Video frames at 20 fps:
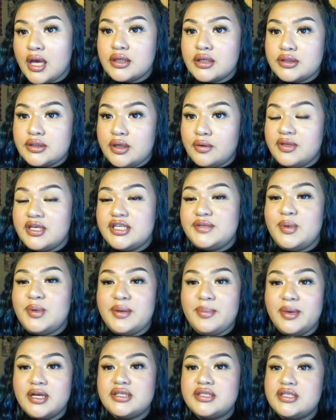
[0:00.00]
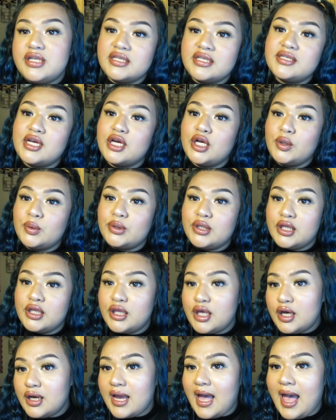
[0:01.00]
So this pretty much does conclude the
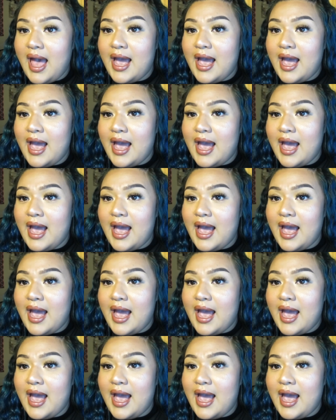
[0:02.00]
look.